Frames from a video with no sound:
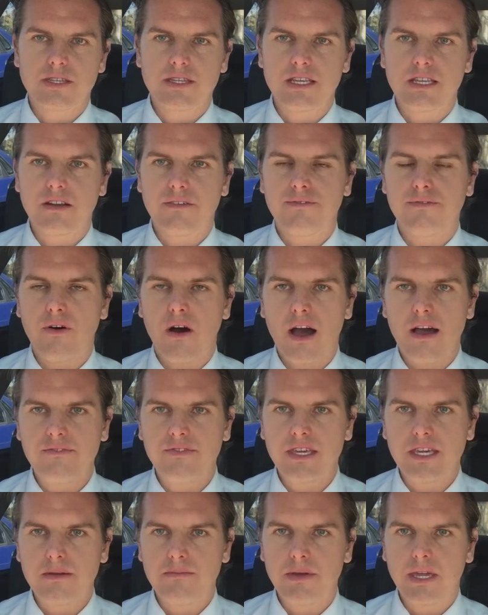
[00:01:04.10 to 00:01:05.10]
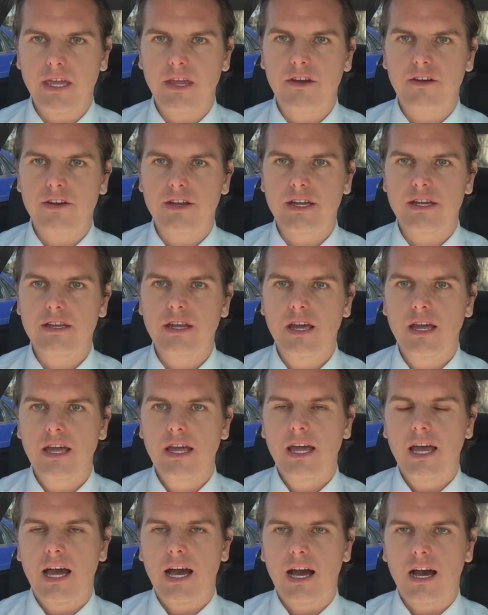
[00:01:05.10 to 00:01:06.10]
within a 5-year period
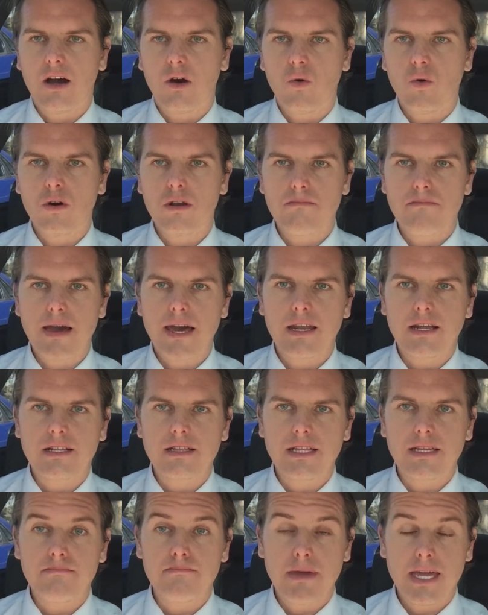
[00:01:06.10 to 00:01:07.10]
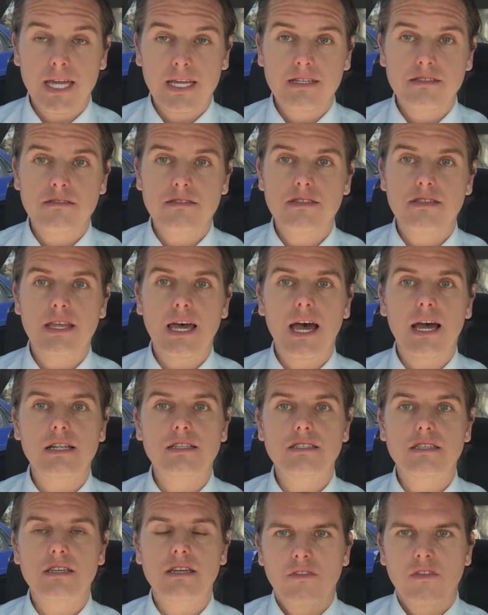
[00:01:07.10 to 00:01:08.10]
automatically means
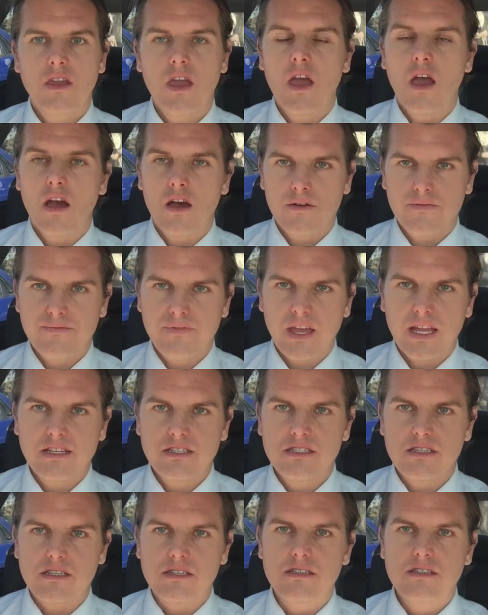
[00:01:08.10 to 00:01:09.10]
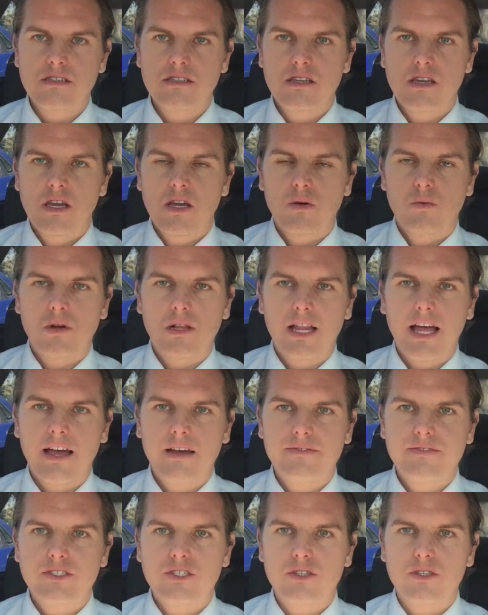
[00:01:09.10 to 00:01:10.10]
that offenders will
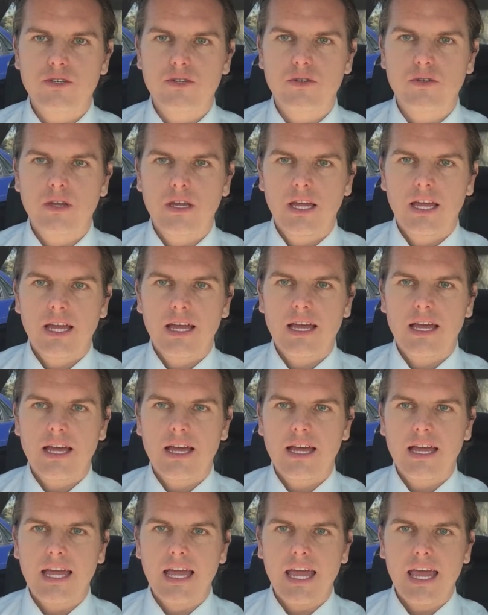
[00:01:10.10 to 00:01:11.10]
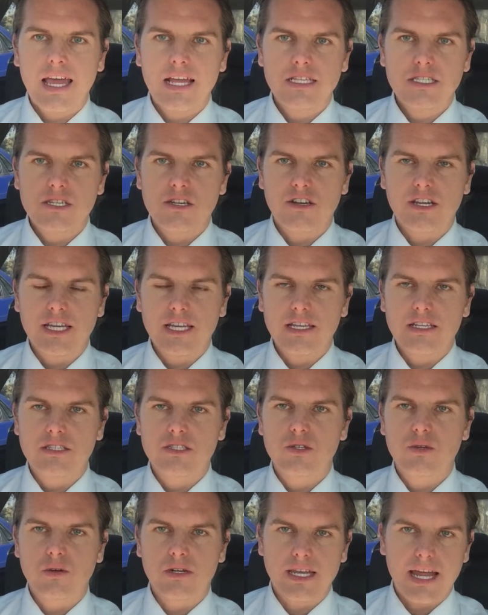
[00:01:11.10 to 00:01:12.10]
have to enter
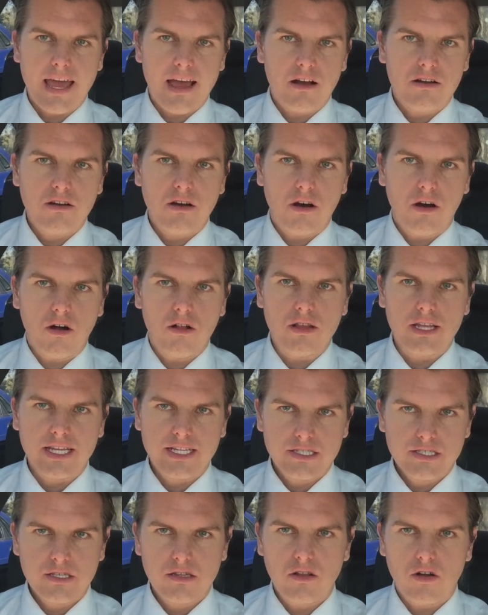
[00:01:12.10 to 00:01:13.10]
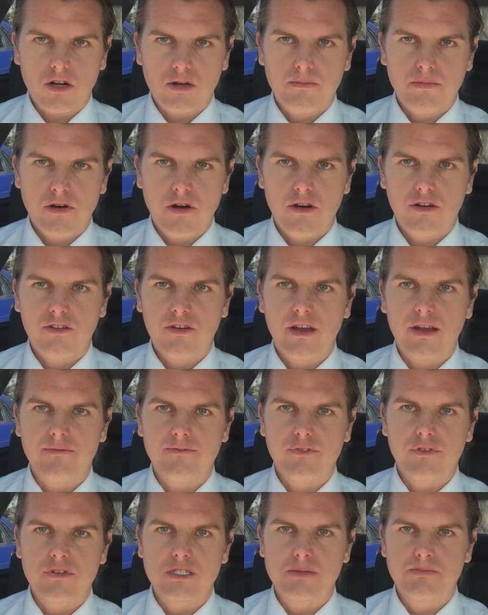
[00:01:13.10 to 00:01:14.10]
into an alcohol interlock program
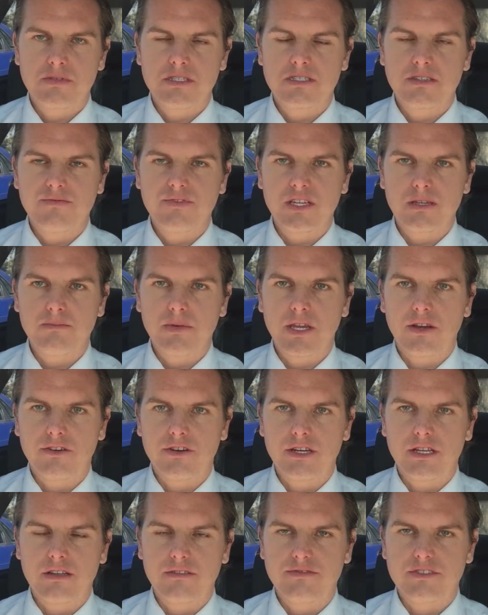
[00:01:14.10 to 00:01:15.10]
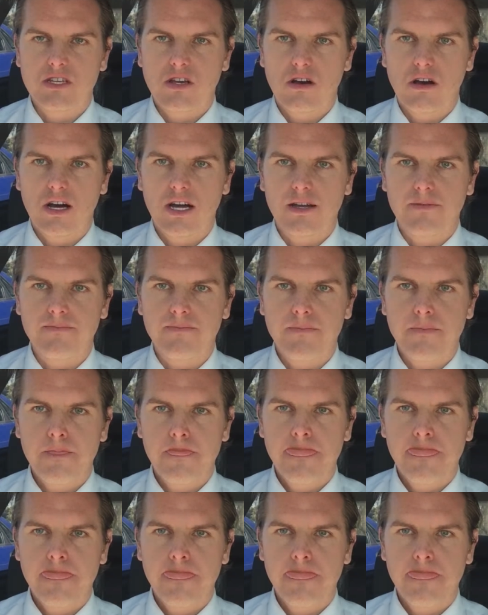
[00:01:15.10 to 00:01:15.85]
for a specific period of time.